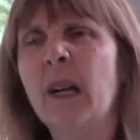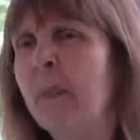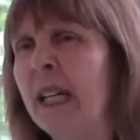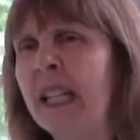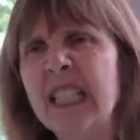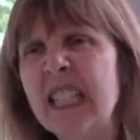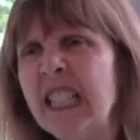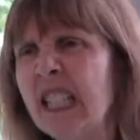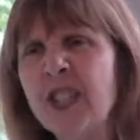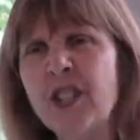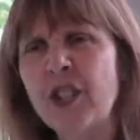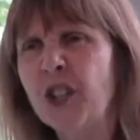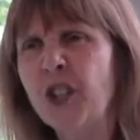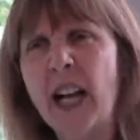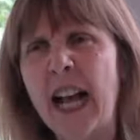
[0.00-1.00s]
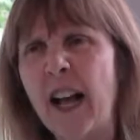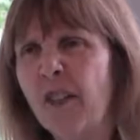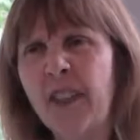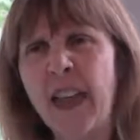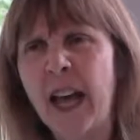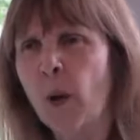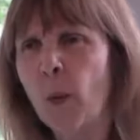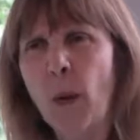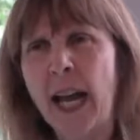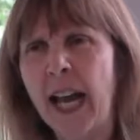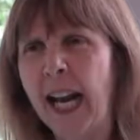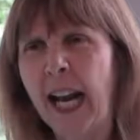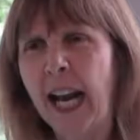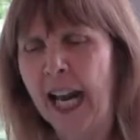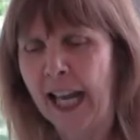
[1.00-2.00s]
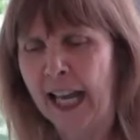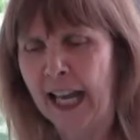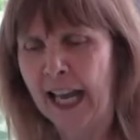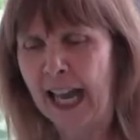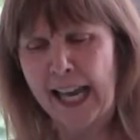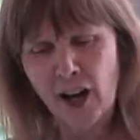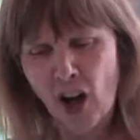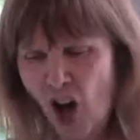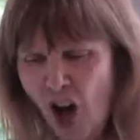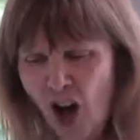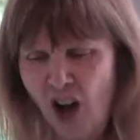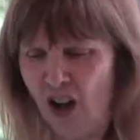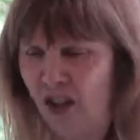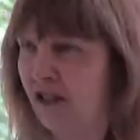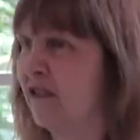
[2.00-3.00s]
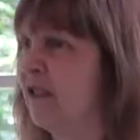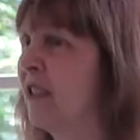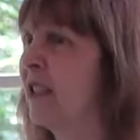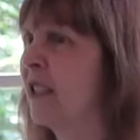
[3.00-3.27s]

But it didn't turn out that way at all.